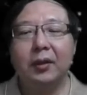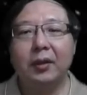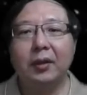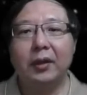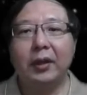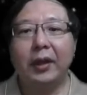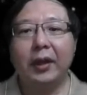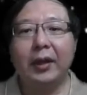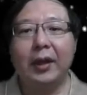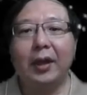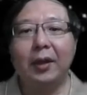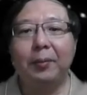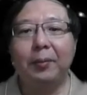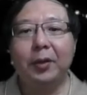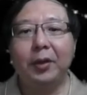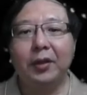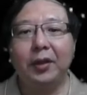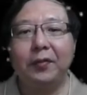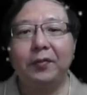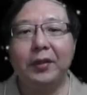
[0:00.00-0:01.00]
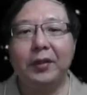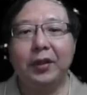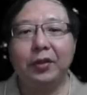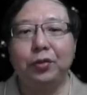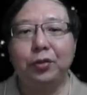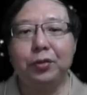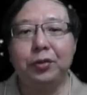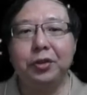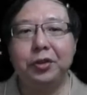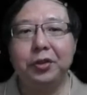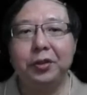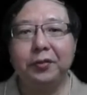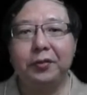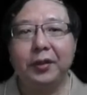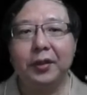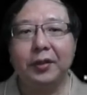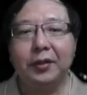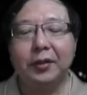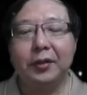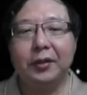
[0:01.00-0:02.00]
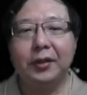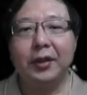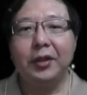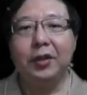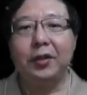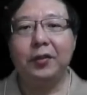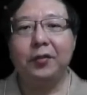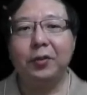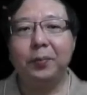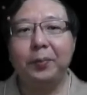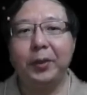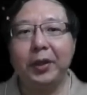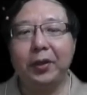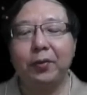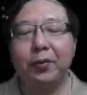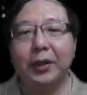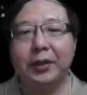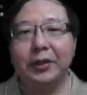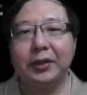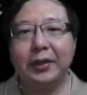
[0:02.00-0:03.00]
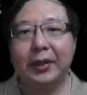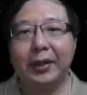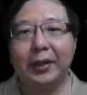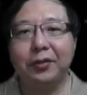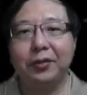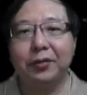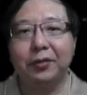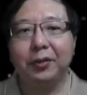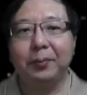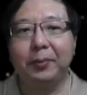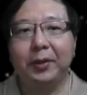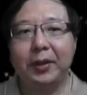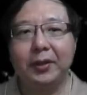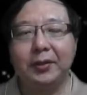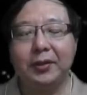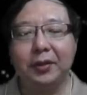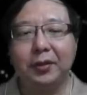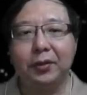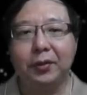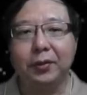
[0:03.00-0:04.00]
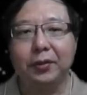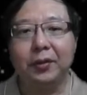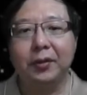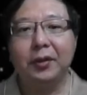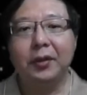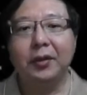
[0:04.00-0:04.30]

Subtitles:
And how about if there are two children? Then you have to pick one child to replace the node.